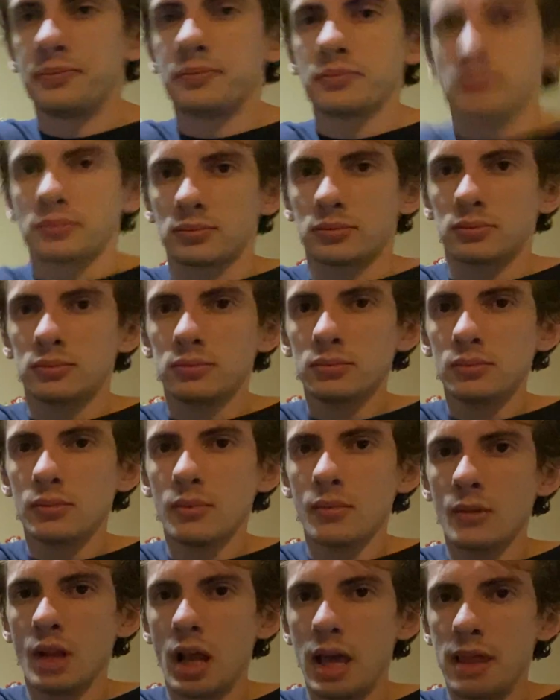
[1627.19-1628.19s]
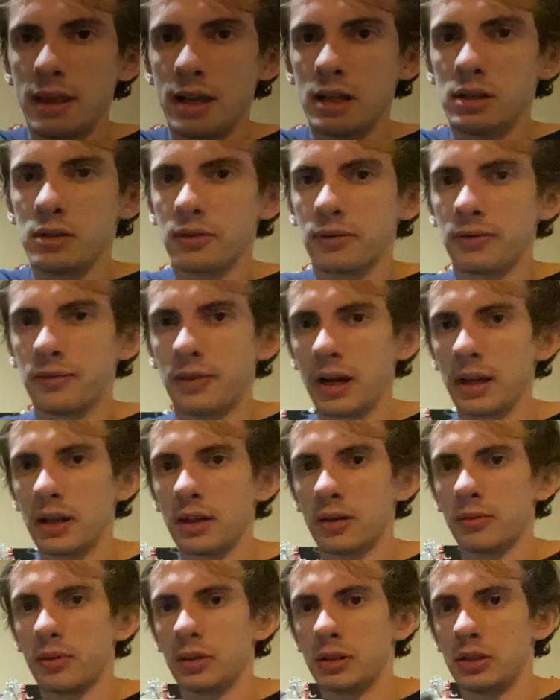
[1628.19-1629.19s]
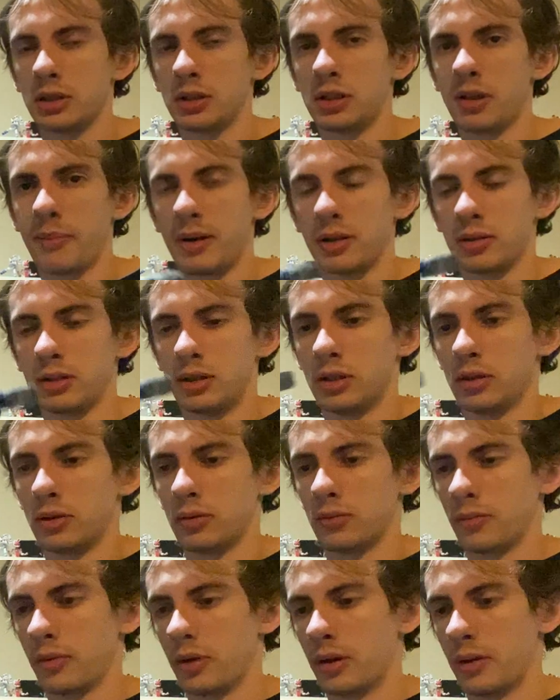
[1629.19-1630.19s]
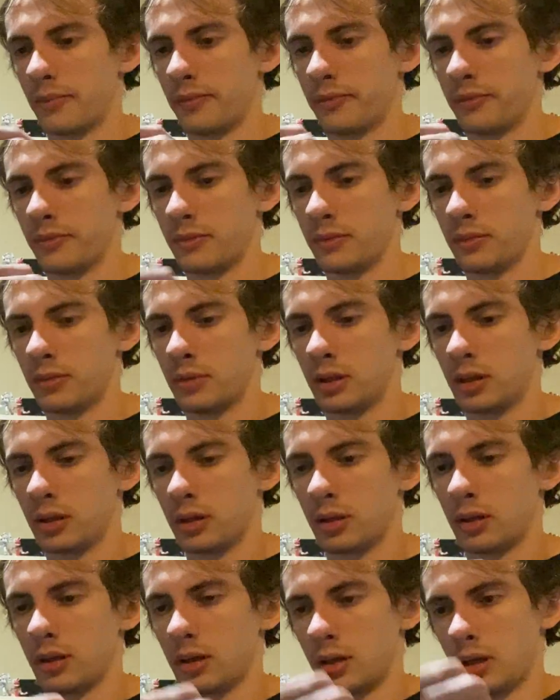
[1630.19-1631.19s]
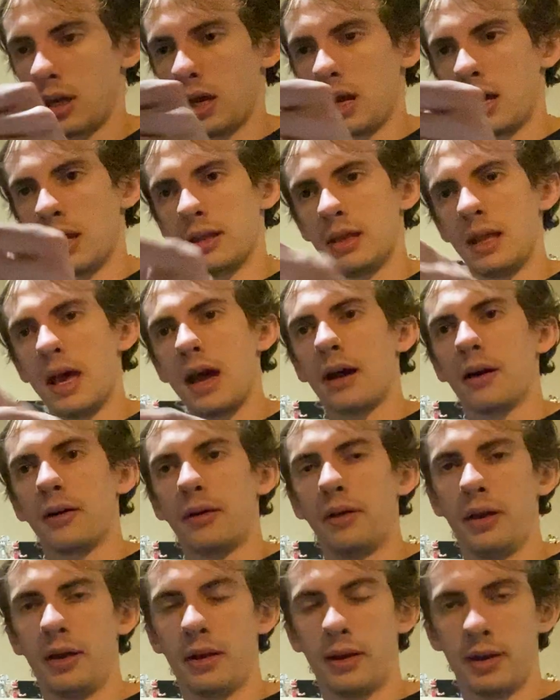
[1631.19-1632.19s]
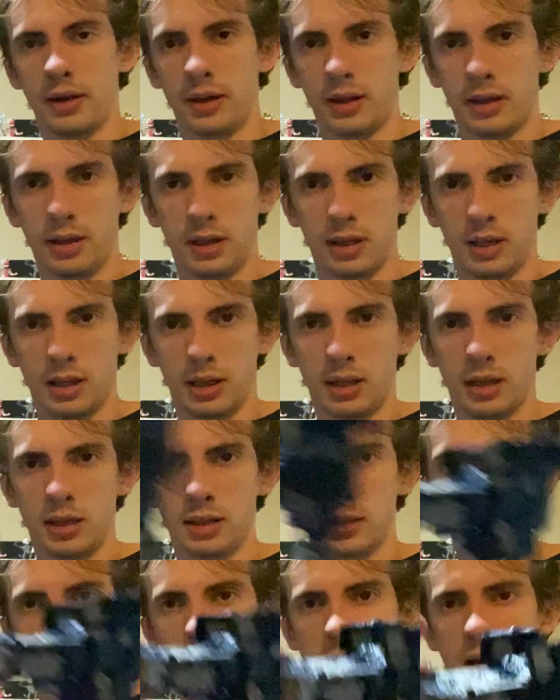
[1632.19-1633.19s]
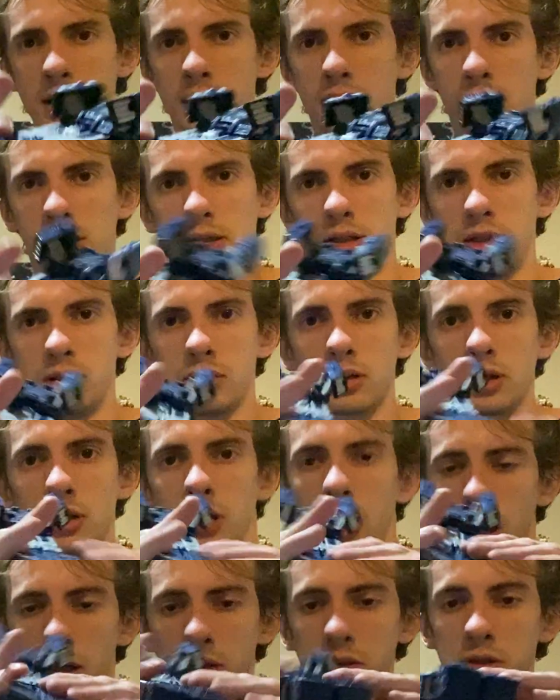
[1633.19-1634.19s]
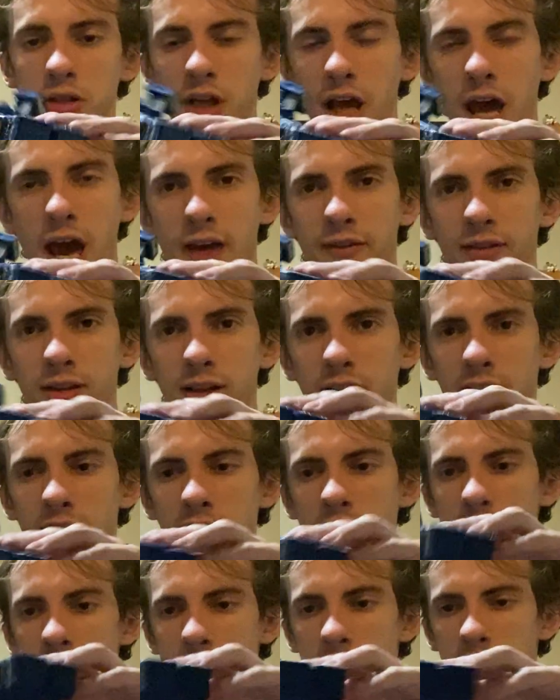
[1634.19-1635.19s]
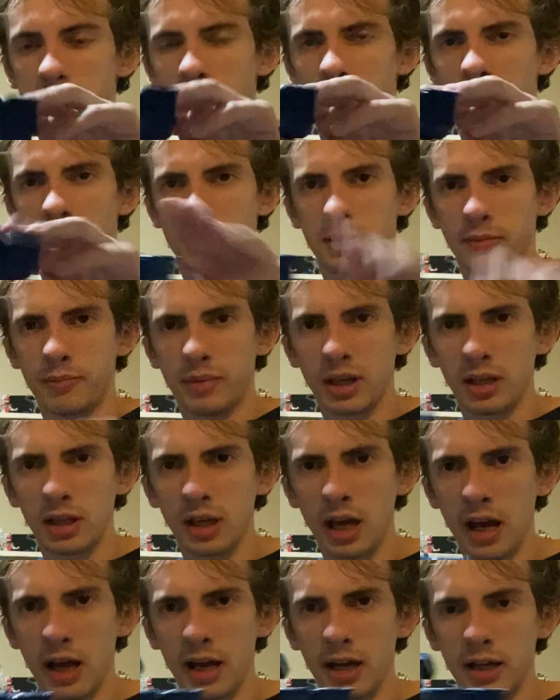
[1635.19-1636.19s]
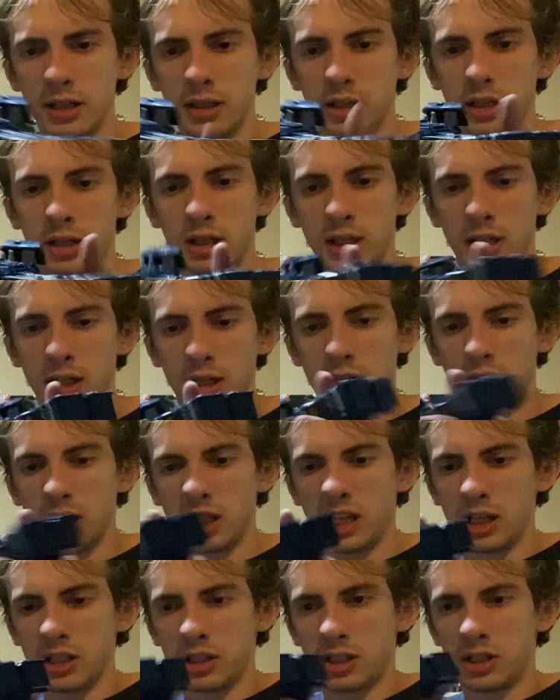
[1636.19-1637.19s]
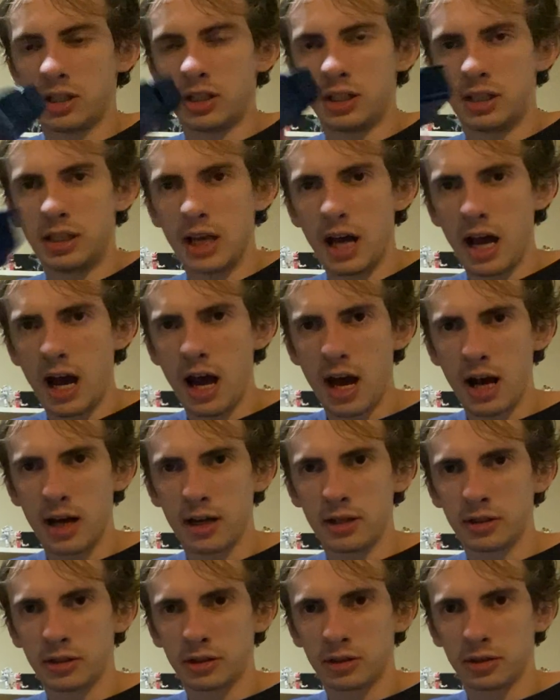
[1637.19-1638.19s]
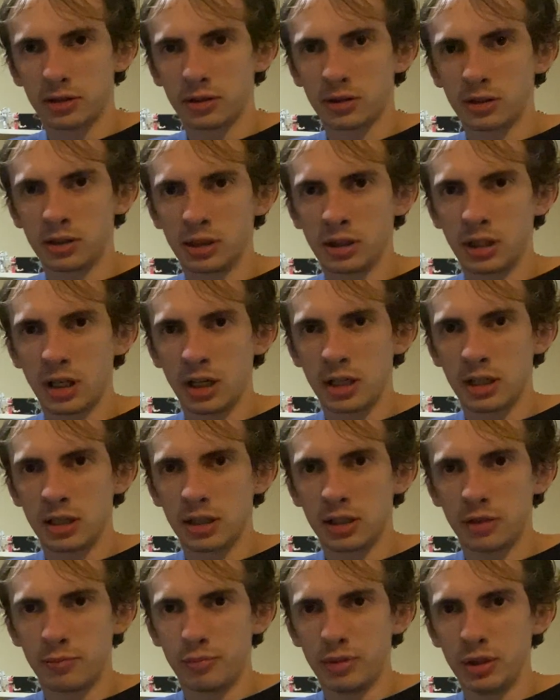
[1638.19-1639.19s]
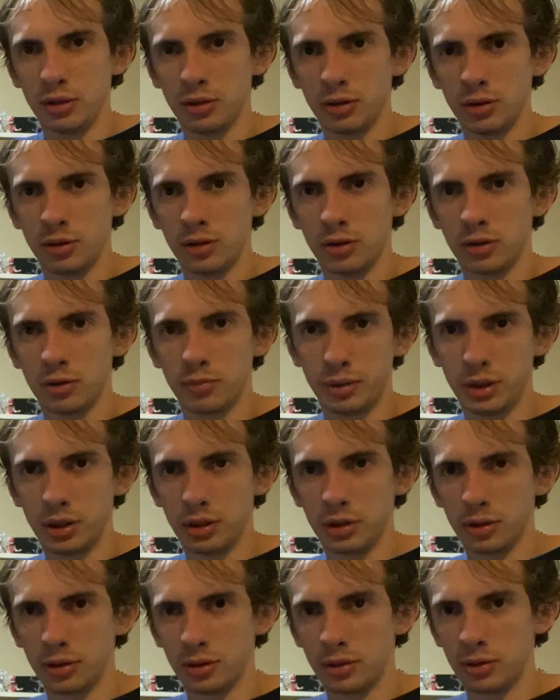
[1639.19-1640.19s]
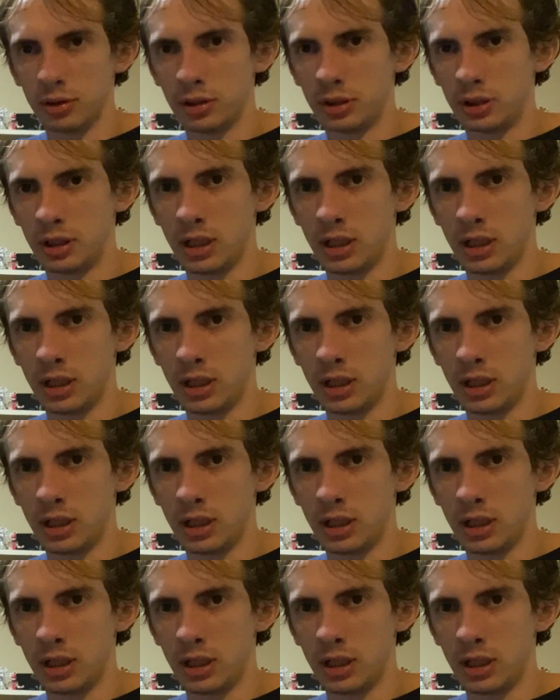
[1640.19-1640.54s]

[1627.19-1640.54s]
And then you'll find out what you're supposed to do. And now, technically, you can also have it like this. It's like it's a big gun. The sound gun. Pew, pew.